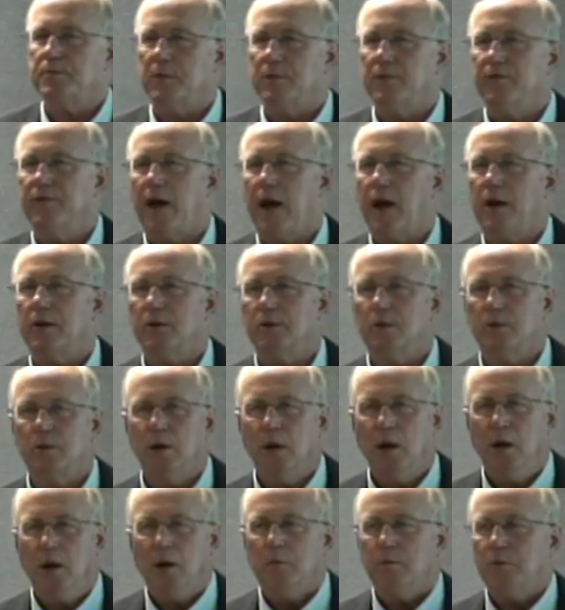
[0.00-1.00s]
the value.
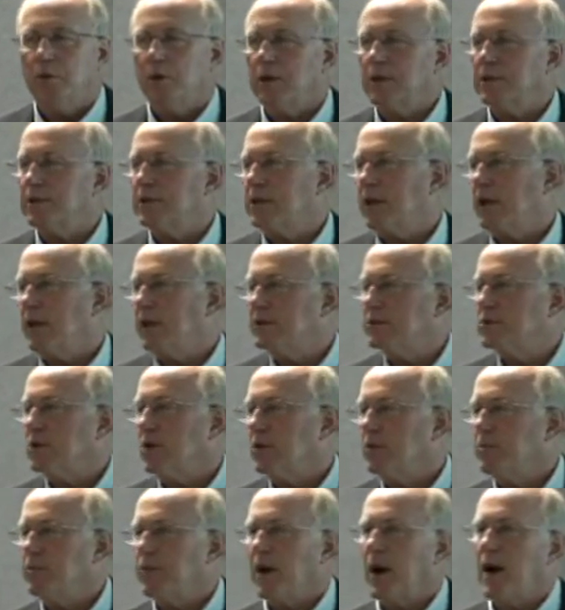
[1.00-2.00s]
Putting tenants
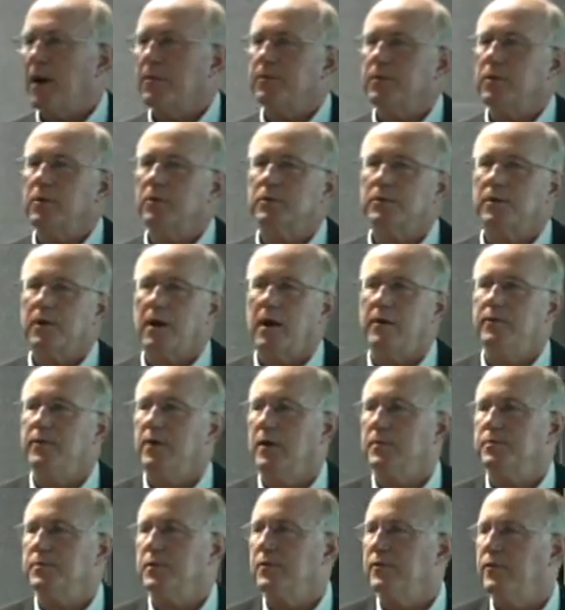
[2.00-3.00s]
on the property will drive
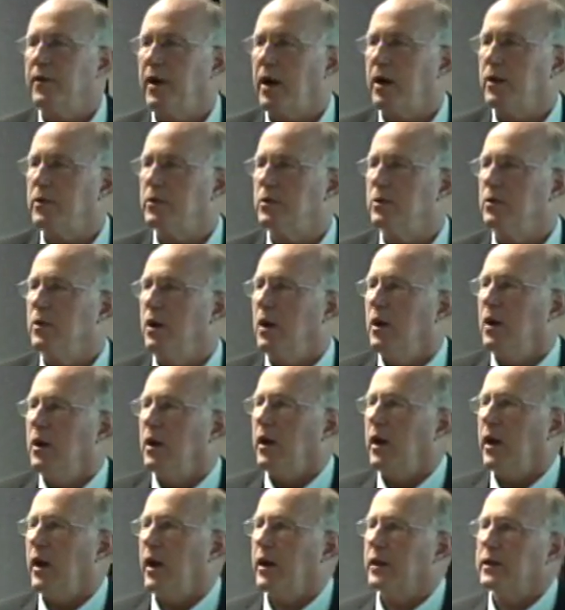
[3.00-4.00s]
up the value.
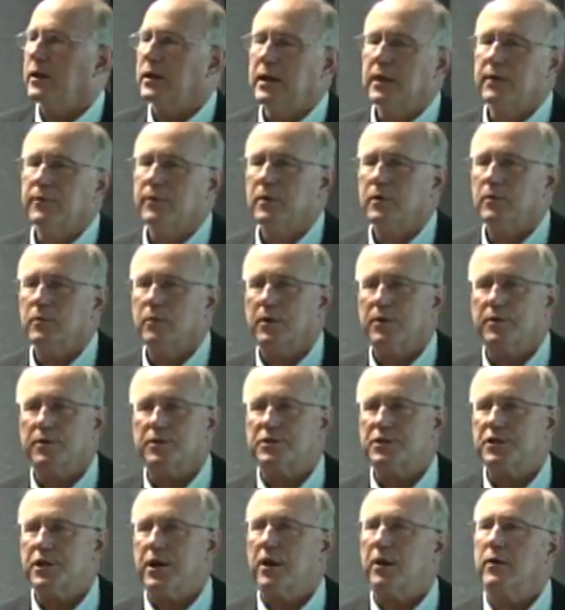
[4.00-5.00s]
And even with a
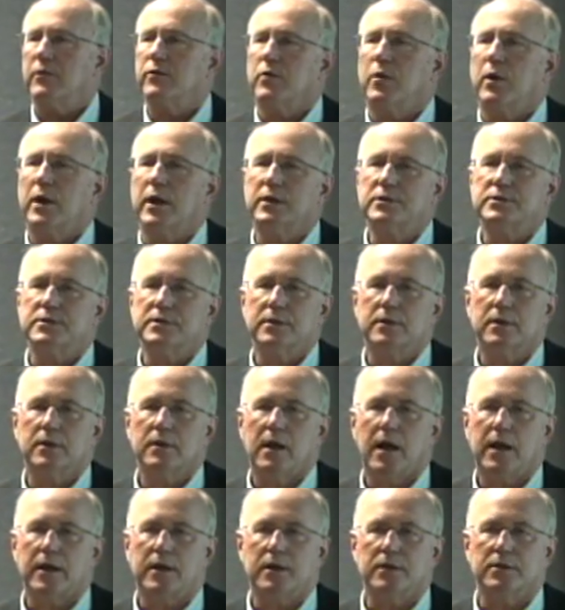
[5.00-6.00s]
share of rents in
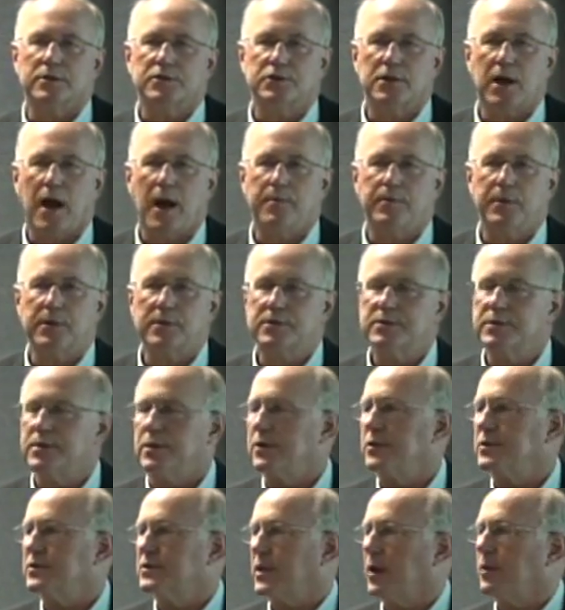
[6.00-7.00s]
like a shopping
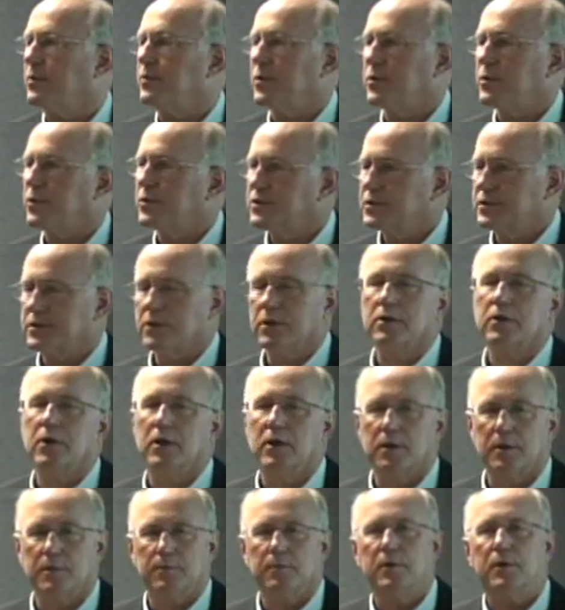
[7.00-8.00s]
center or something, you're still
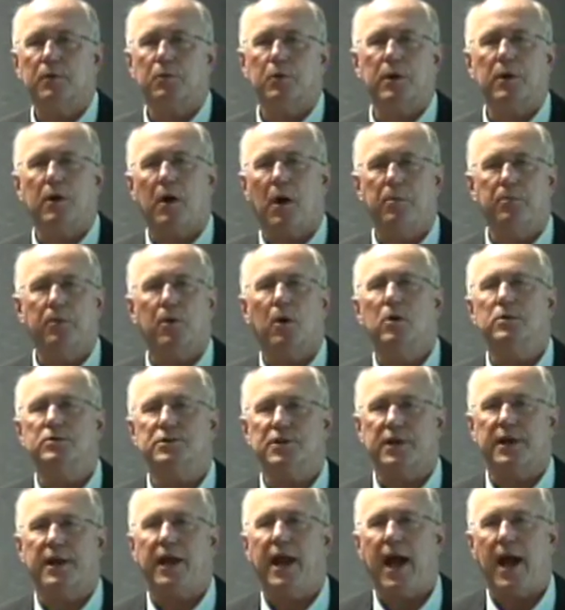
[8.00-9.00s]
going to approach
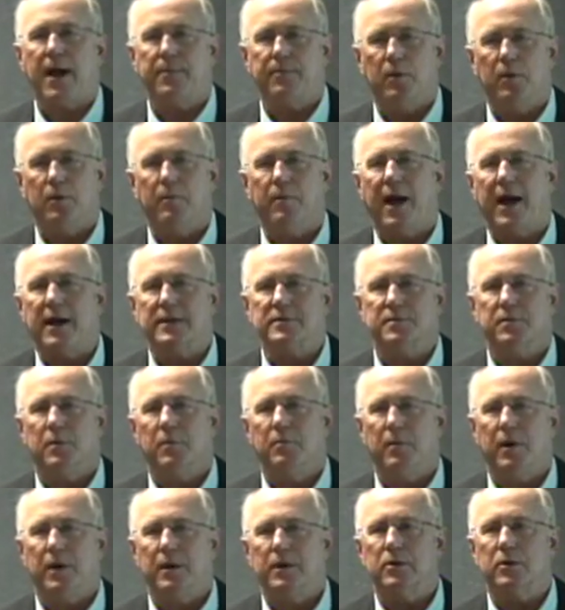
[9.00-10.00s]
a cap on the
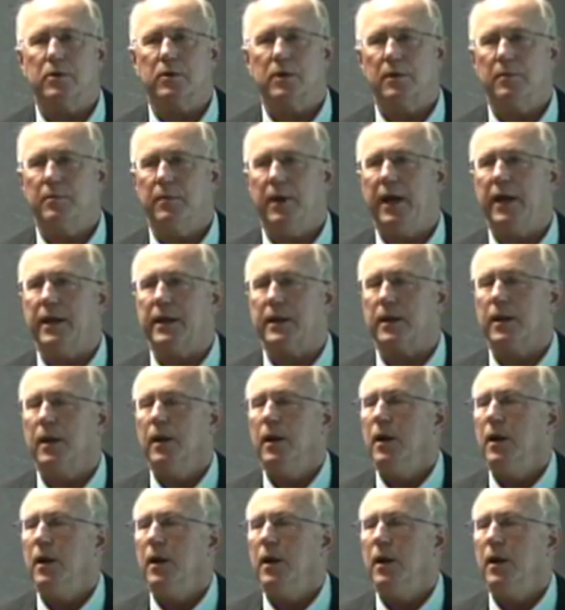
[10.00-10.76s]
maximum money you can make.